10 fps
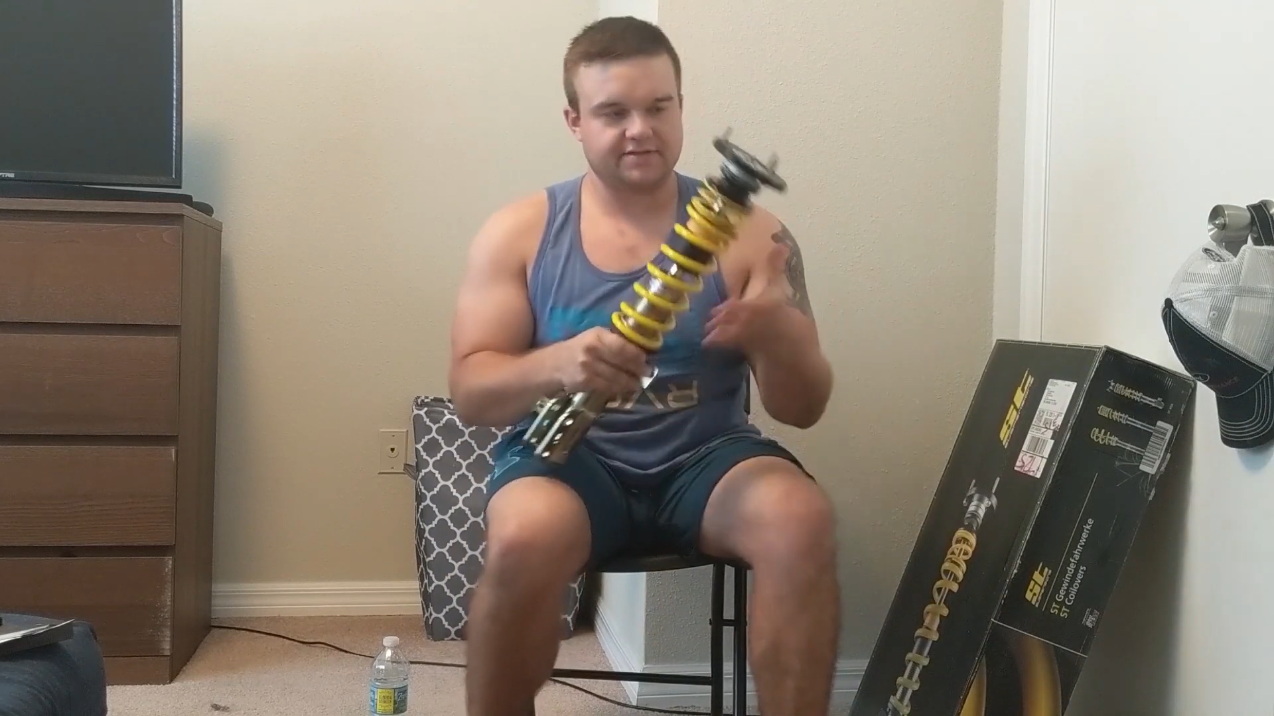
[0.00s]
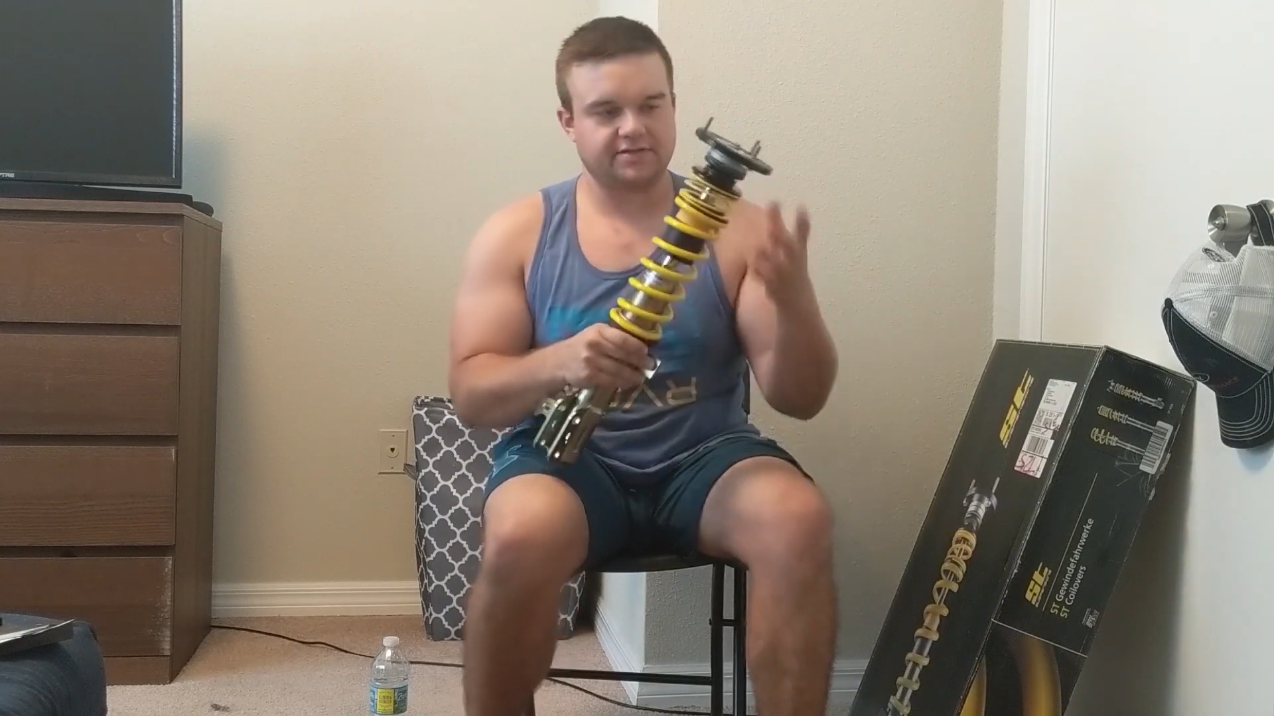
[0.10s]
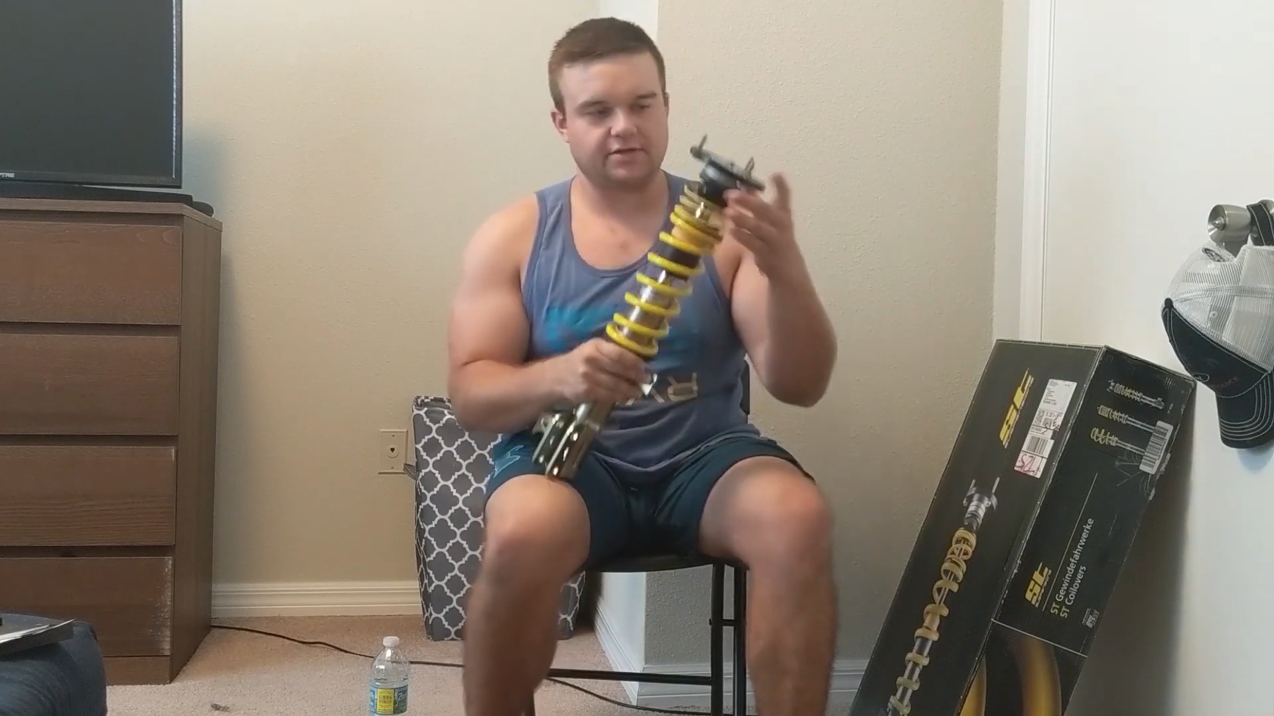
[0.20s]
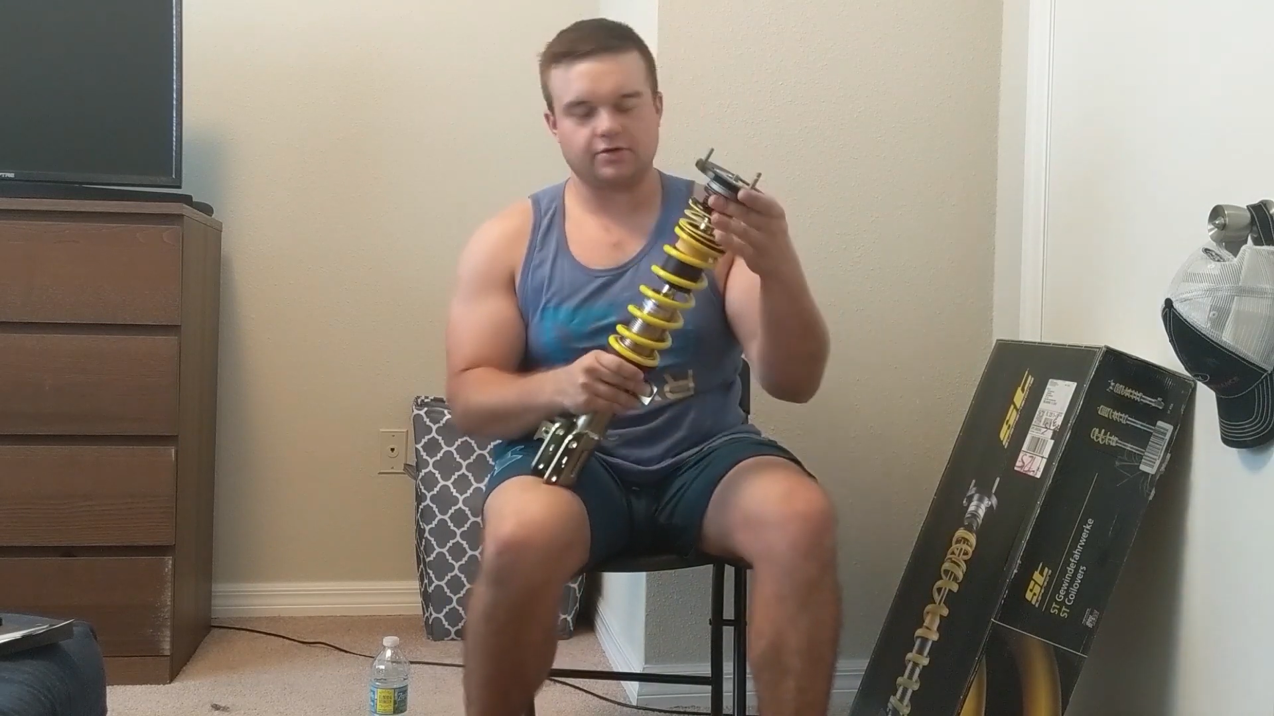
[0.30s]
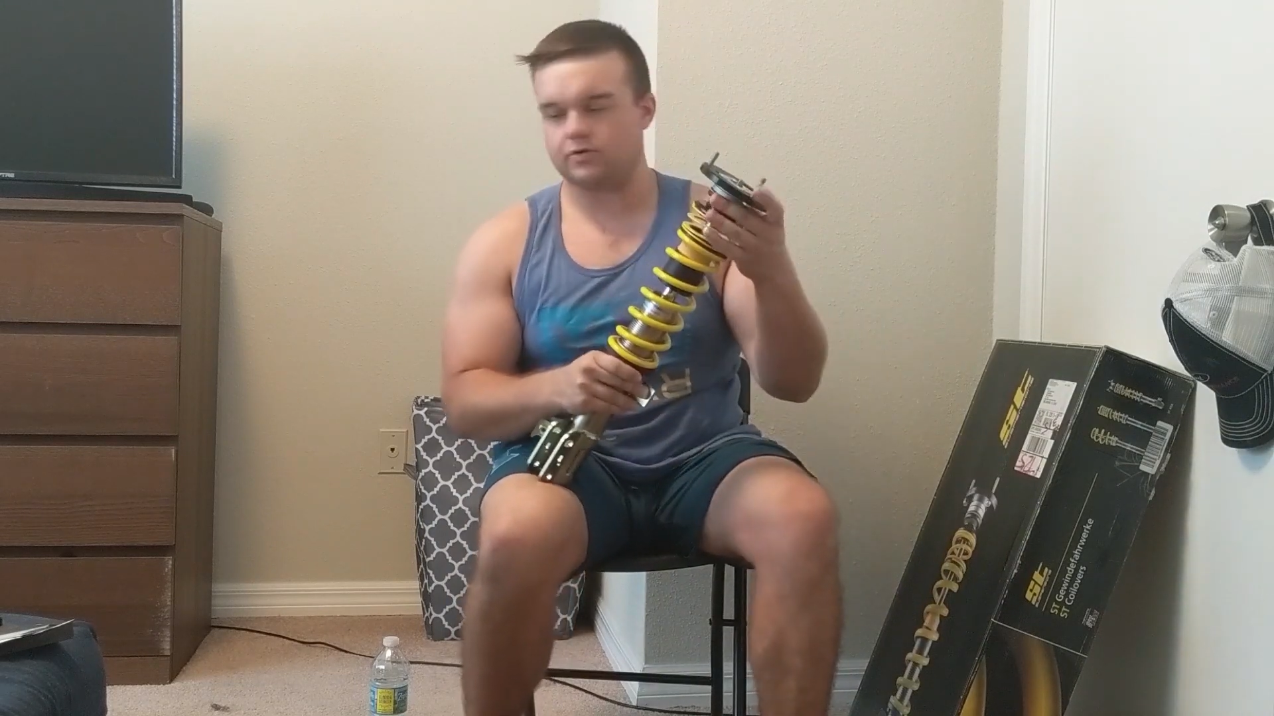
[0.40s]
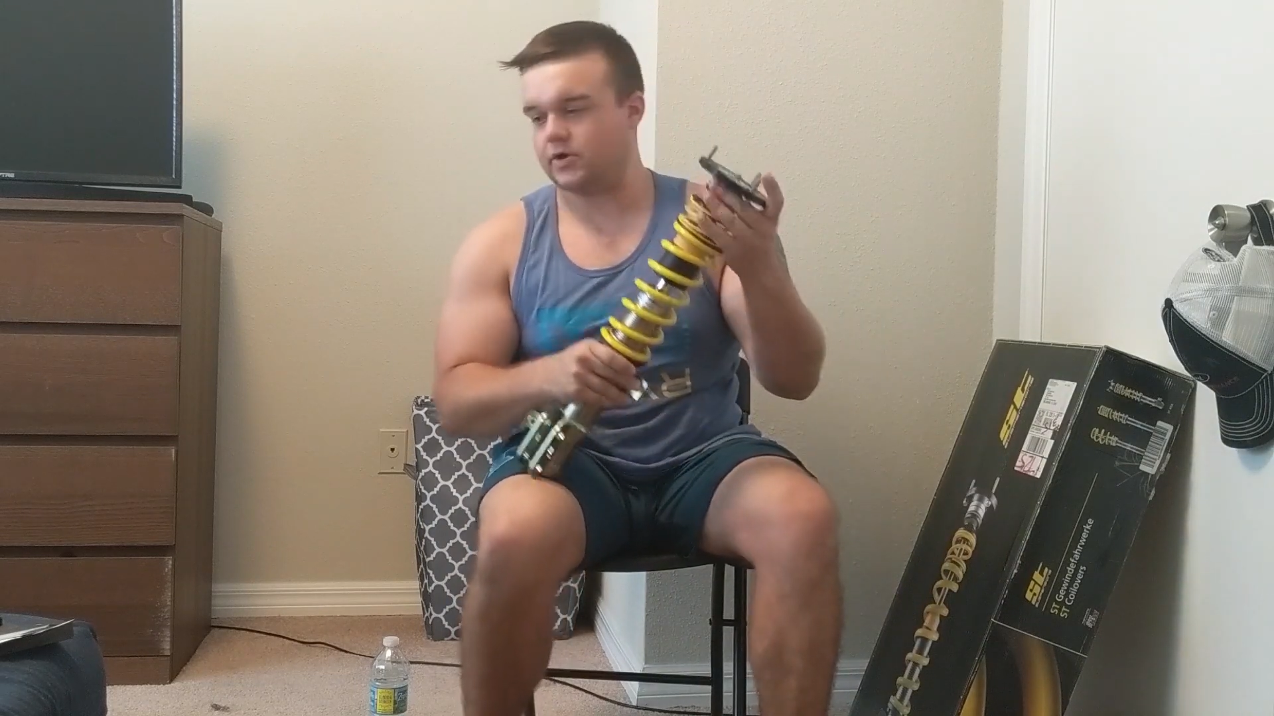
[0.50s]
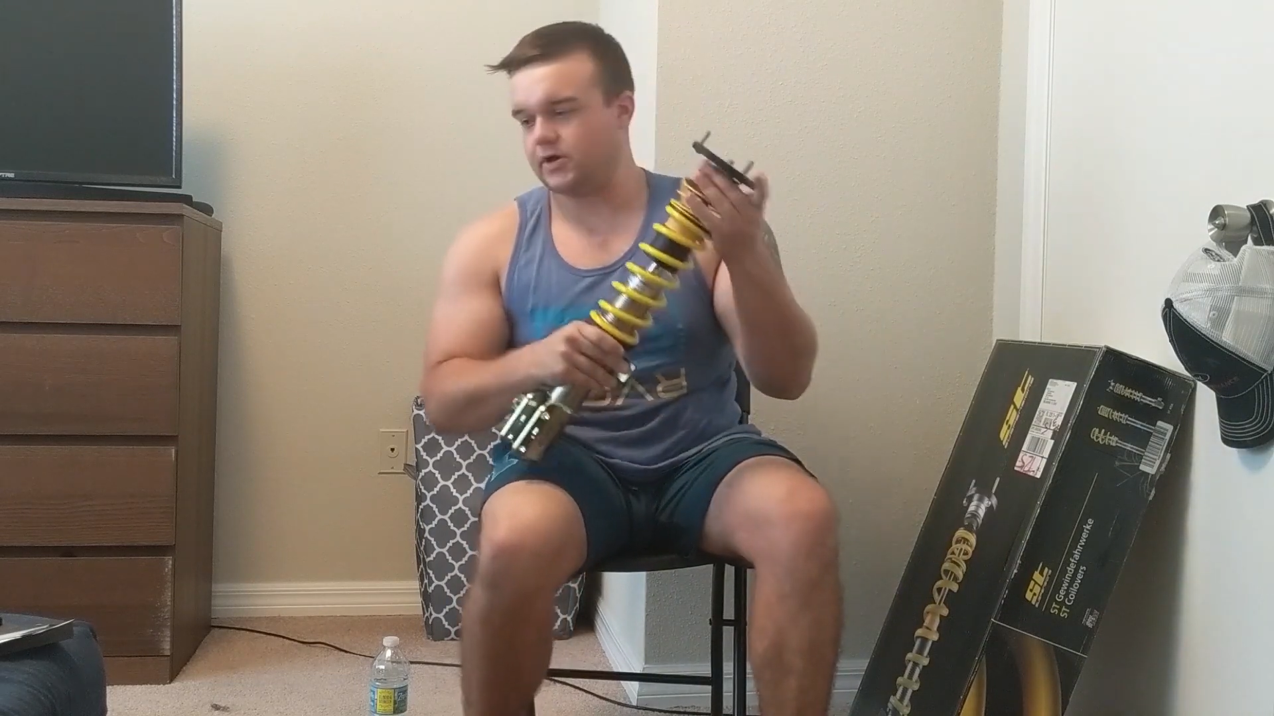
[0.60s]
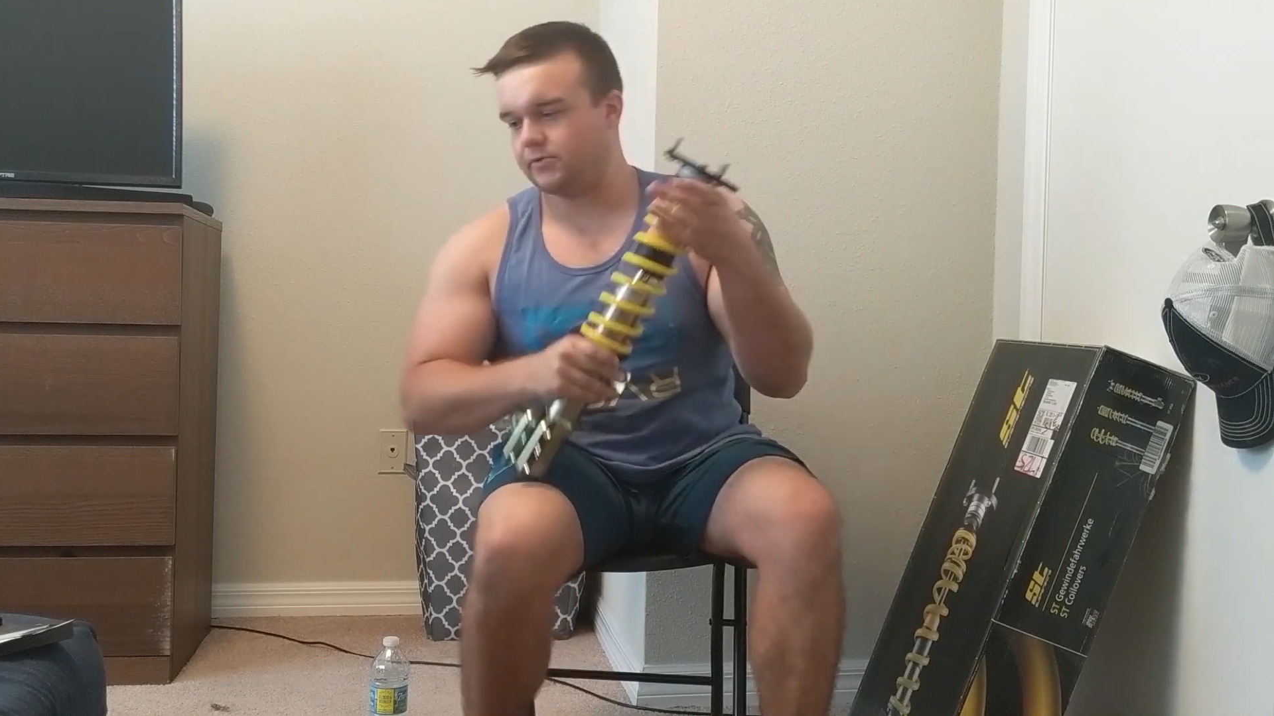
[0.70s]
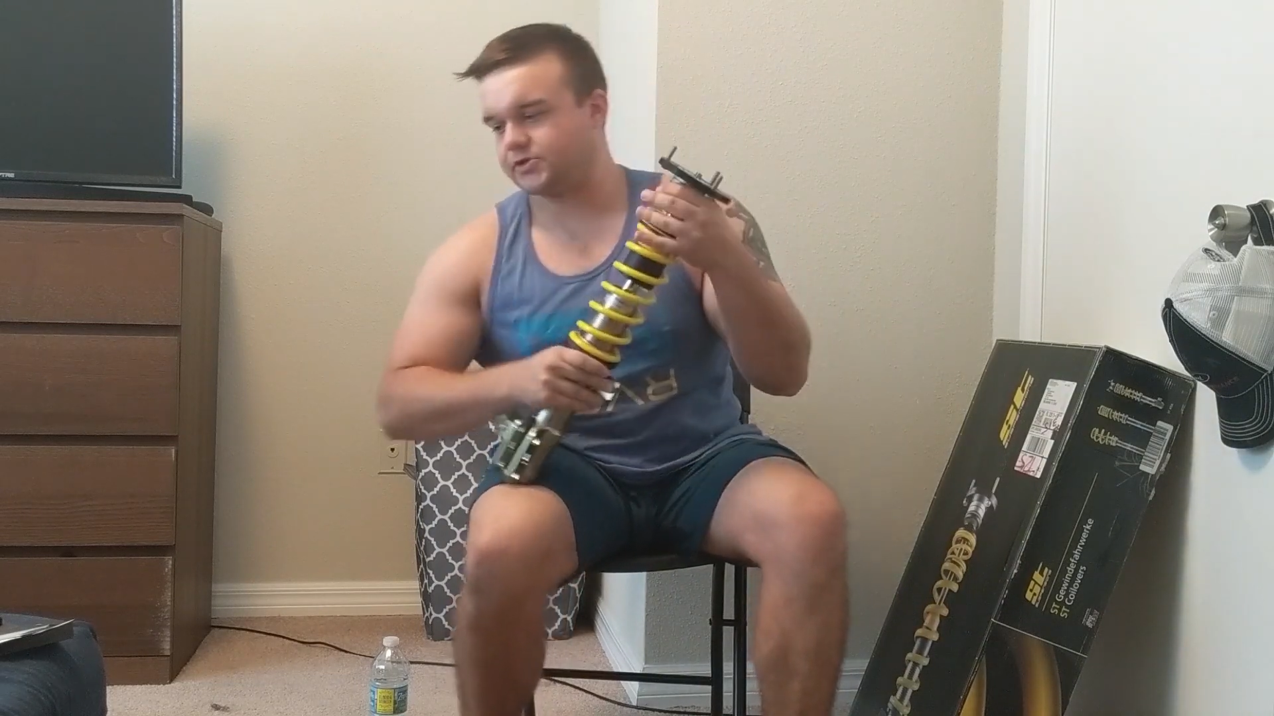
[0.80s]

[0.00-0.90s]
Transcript: So